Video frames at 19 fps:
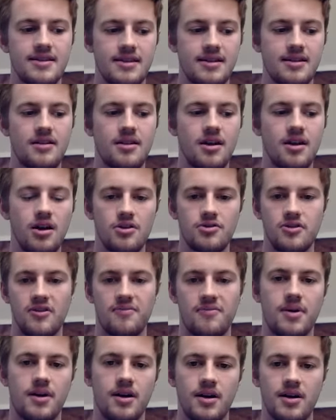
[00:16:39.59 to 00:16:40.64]
and a car
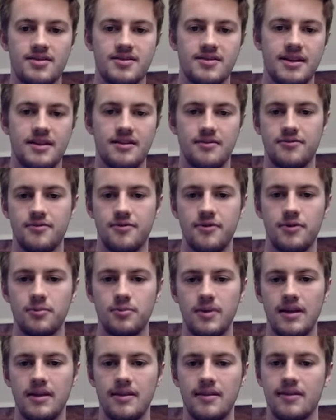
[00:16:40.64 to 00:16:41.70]
drove past and it was filled
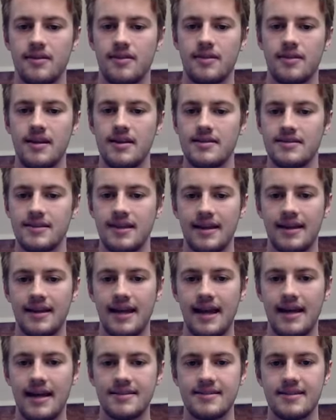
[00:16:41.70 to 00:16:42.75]
with these like
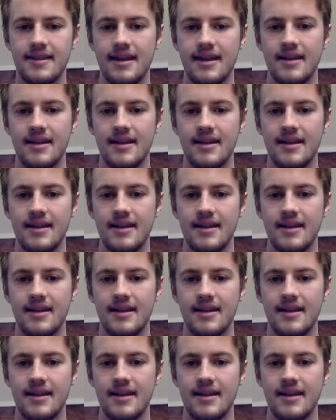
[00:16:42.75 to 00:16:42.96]
lads, and